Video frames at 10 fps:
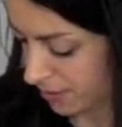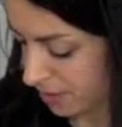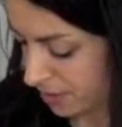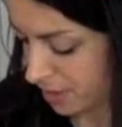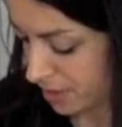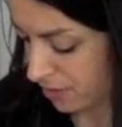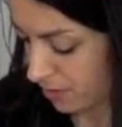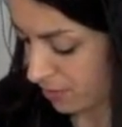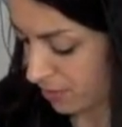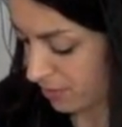So
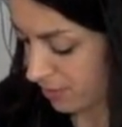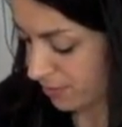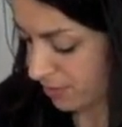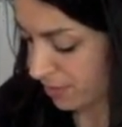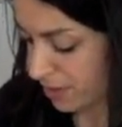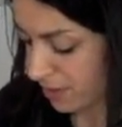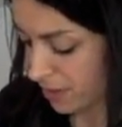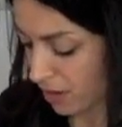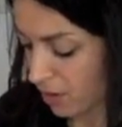here we go.